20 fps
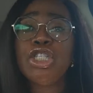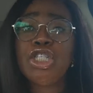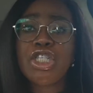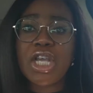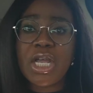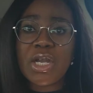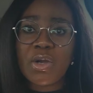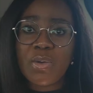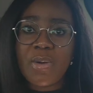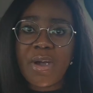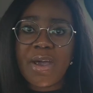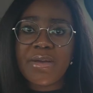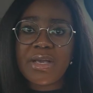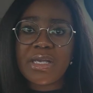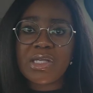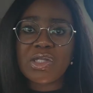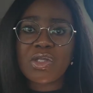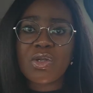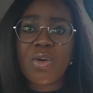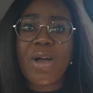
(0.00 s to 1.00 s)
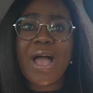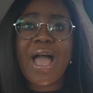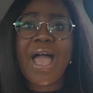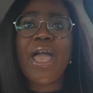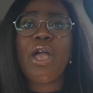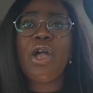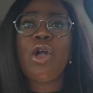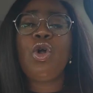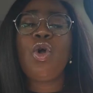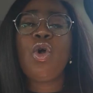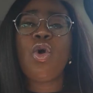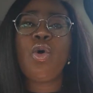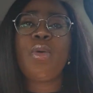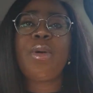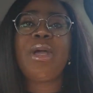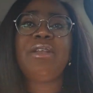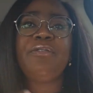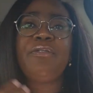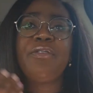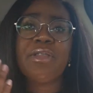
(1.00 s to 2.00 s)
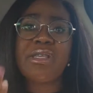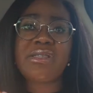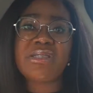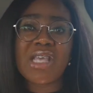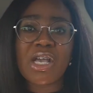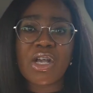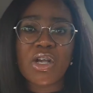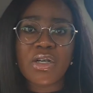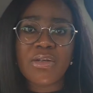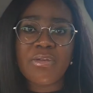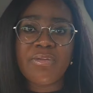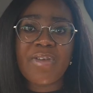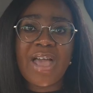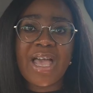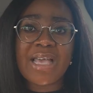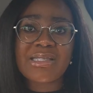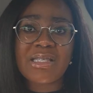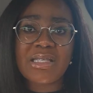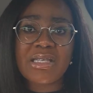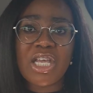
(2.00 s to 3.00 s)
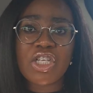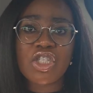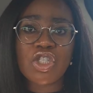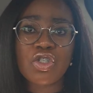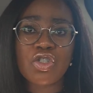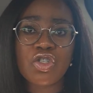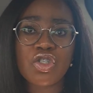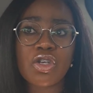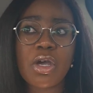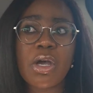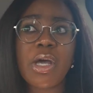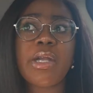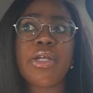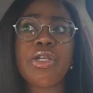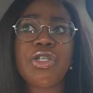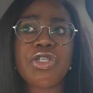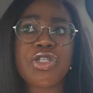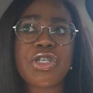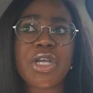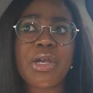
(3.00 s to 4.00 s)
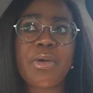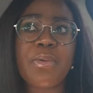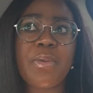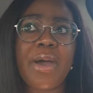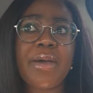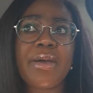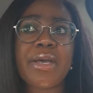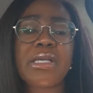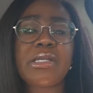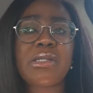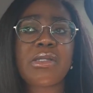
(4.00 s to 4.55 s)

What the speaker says: January. So I go in for the second vaccination shot in January.